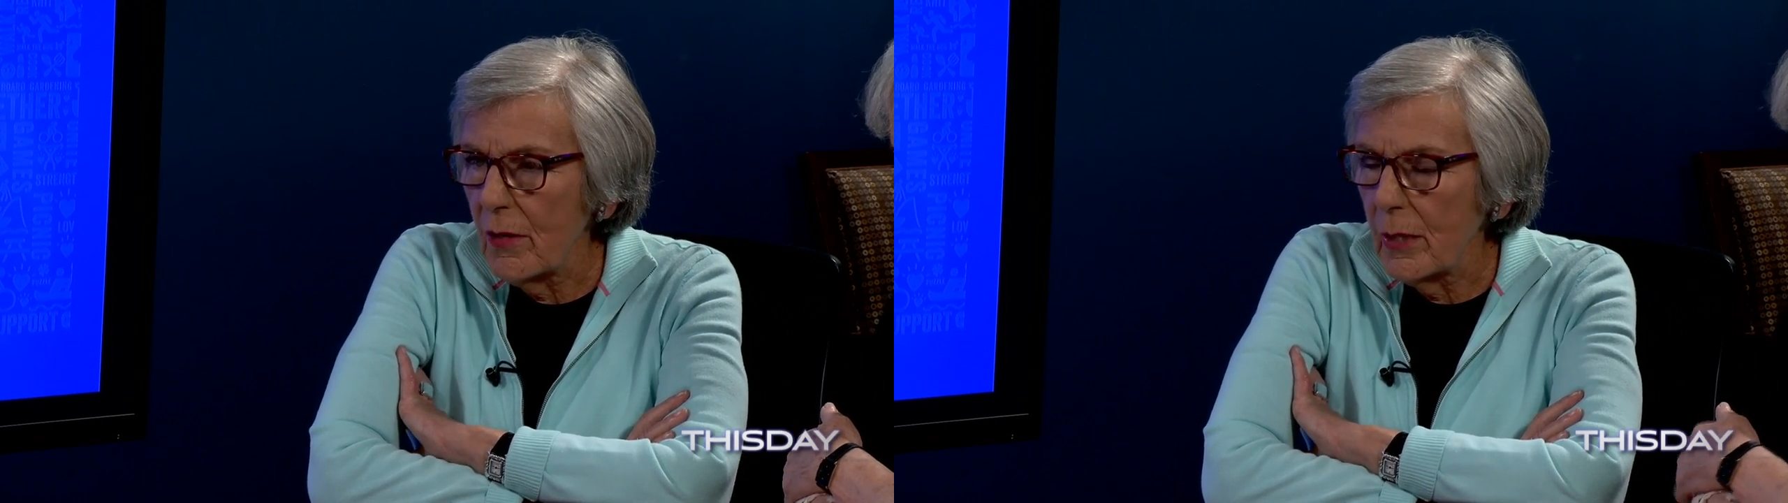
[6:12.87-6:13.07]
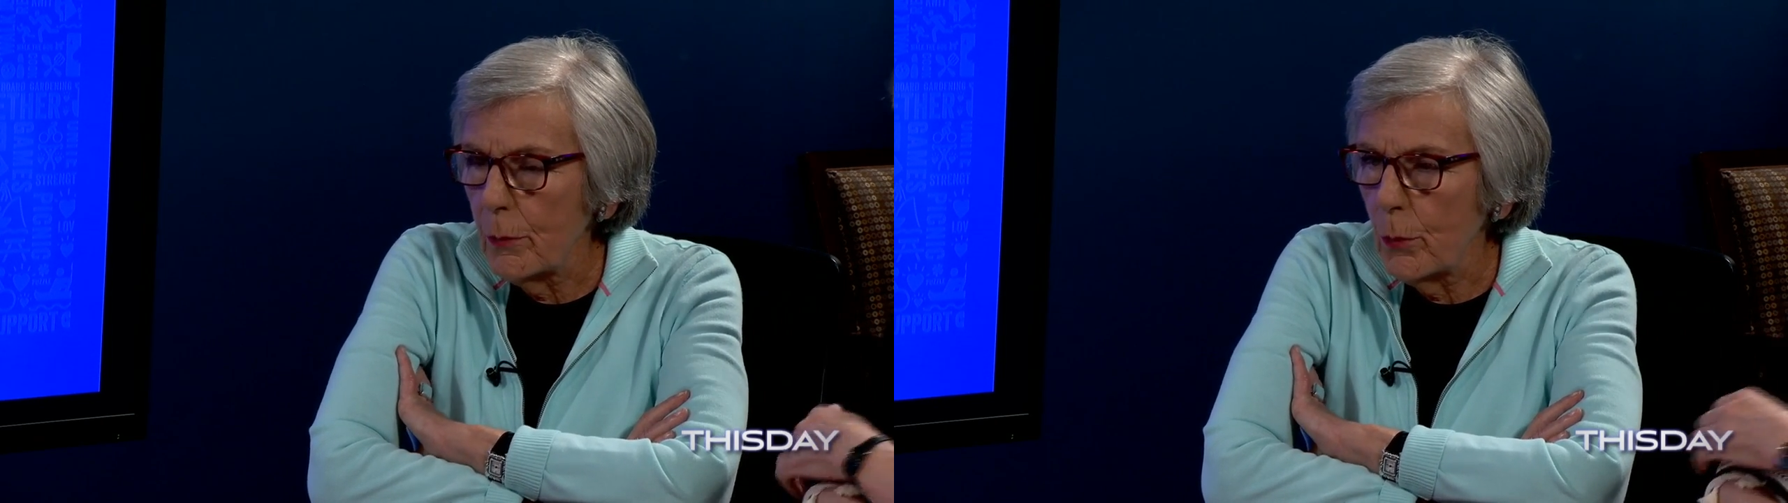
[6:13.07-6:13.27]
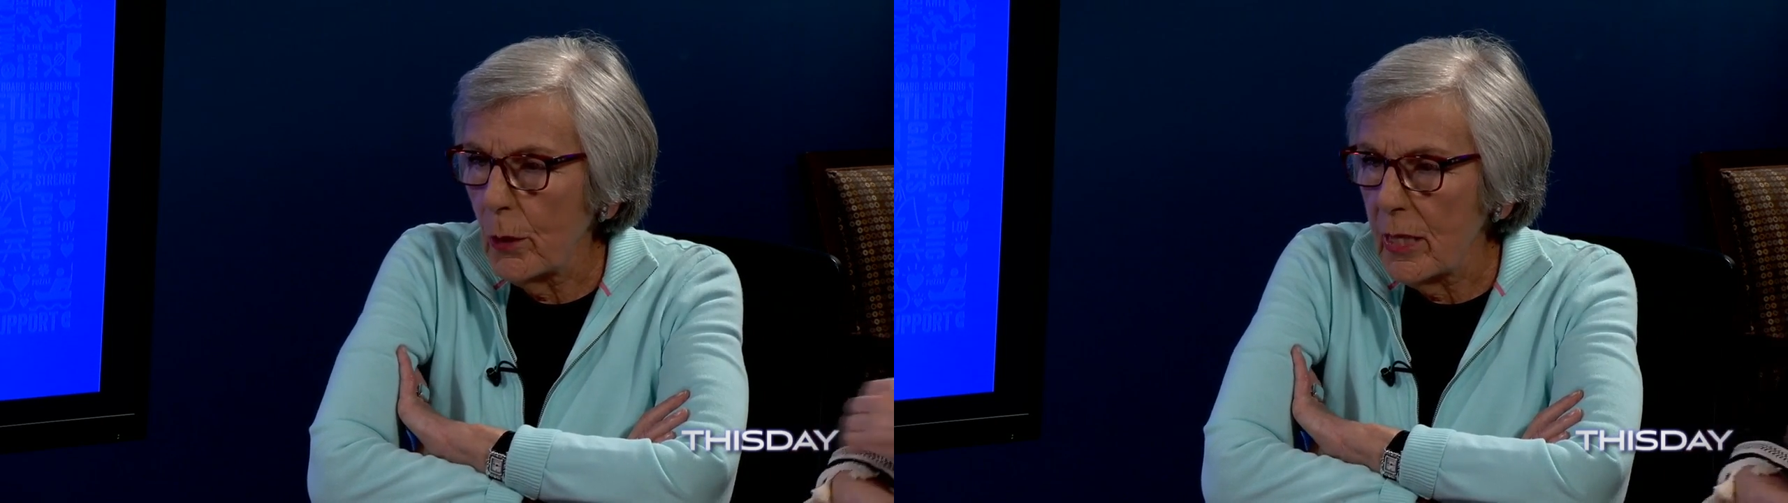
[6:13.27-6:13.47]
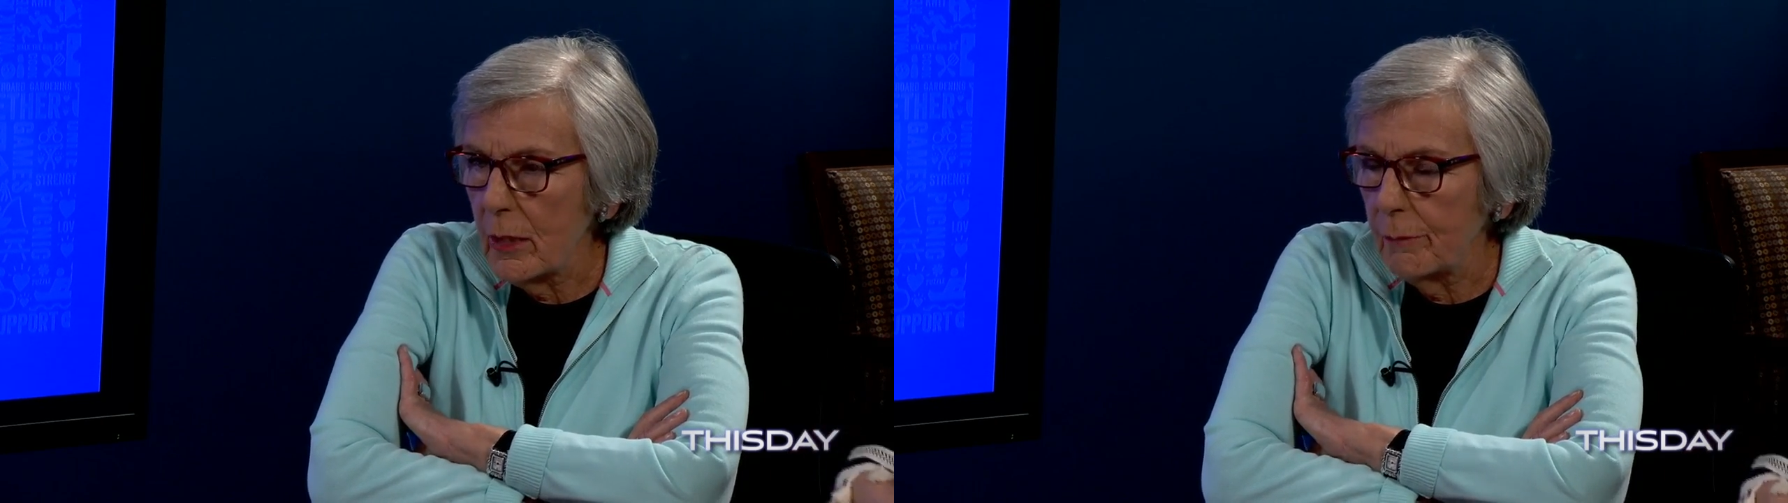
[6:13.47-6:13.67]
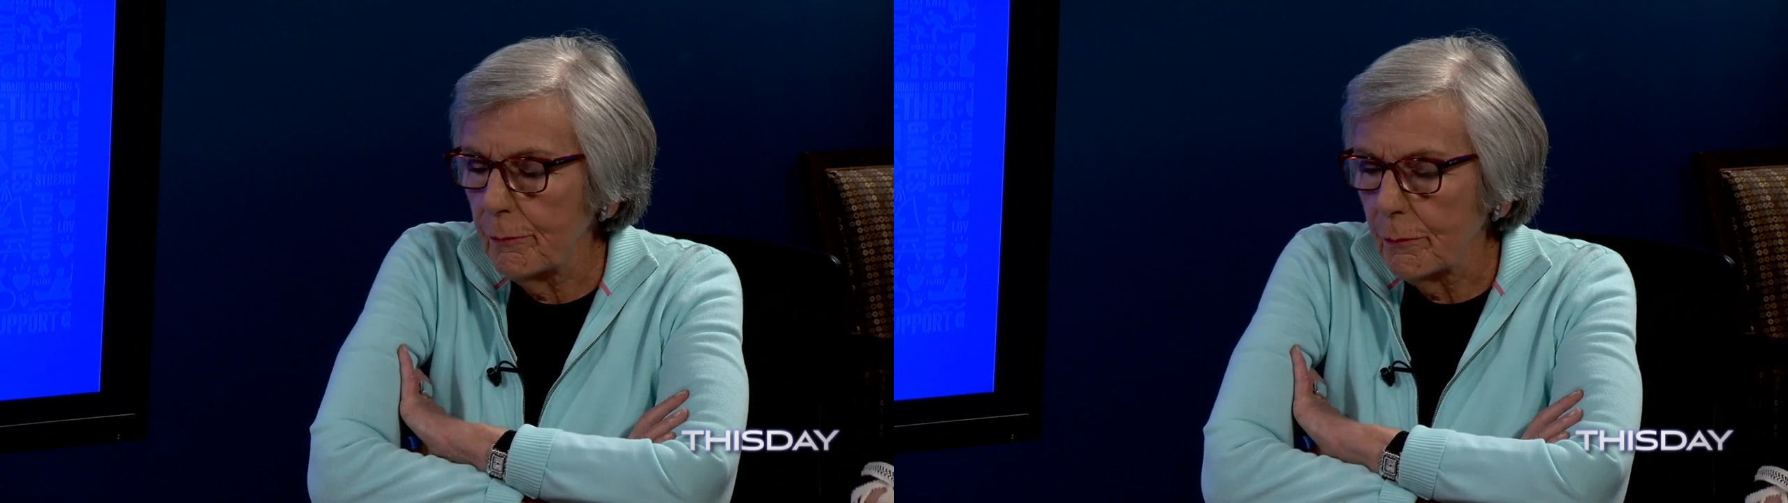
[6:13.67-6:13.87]
their
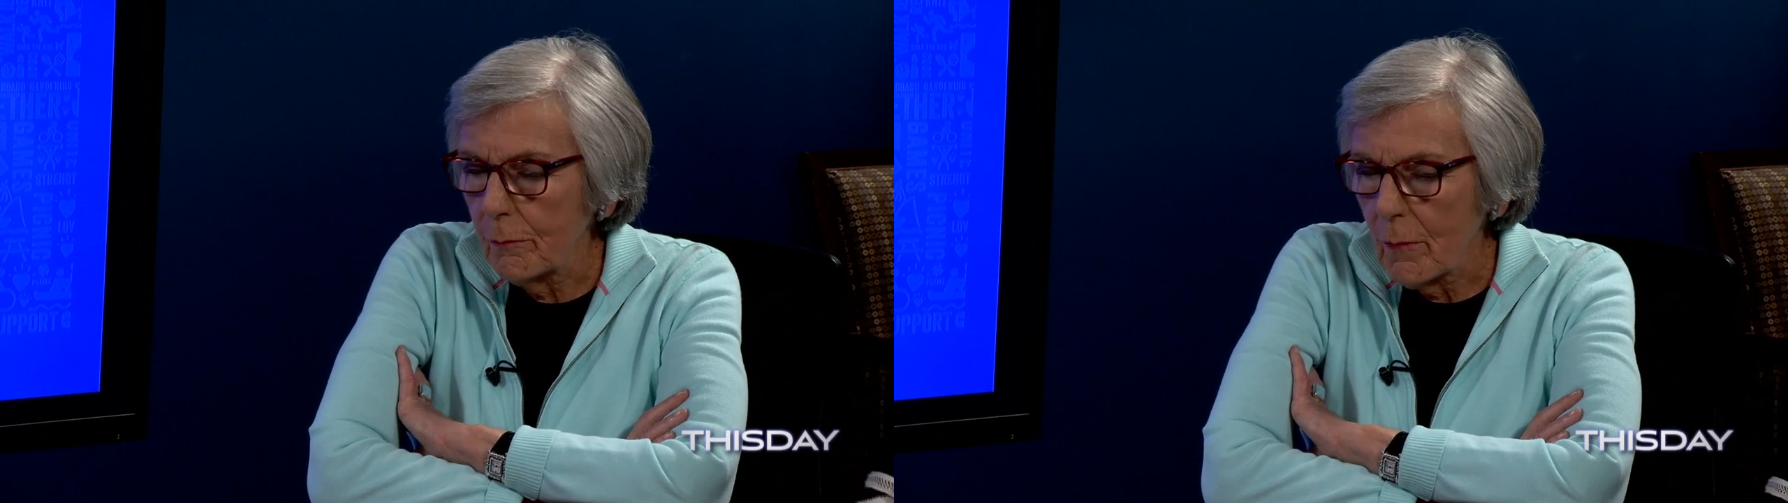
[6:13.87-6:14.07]
Brain